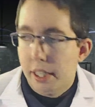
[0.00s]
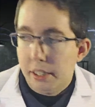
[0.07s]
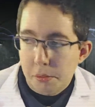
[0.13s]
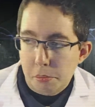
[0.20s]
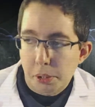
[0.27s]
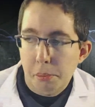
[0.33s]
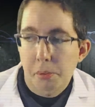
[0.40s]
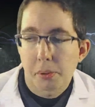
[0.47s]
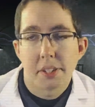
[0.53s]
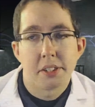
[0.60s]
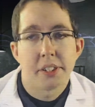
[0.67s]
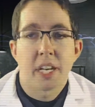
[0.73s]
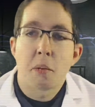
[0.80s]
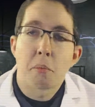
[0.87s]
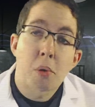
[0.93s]
You got some
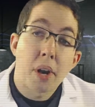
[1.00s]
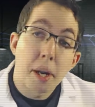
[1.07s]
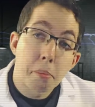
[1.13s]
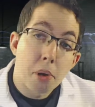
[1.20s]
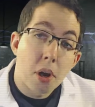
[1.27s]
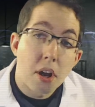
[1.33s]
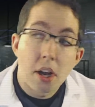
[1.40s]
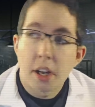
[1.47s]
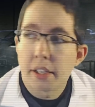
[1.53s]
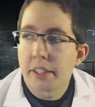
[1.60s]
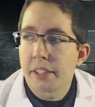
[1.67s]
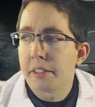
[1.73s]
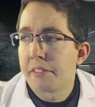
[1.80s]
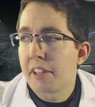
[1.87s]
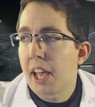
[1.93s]
reprints. You got Prey
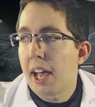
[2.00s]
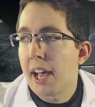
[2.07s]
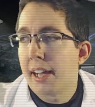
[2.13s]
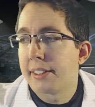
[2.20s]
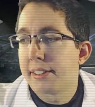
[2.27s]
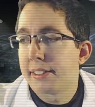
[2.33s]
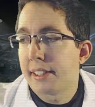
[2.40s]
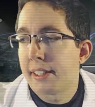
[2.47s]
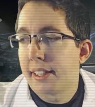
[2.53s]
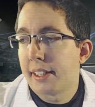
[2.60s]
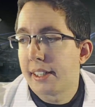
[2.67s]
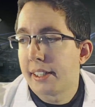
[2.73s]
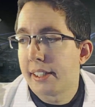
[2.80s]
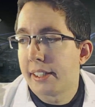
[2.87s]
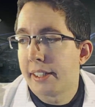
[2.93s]
Upon. You've got,
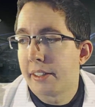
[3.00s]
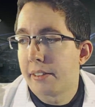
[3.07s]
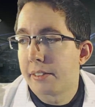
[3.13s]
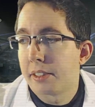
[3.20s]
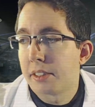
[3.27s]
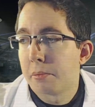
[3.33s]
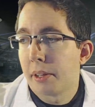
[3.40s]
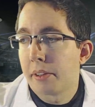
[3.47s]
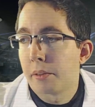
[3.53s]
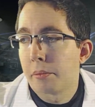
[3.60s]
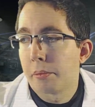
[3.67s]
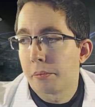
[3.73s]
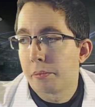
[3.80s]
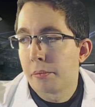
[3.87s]
some other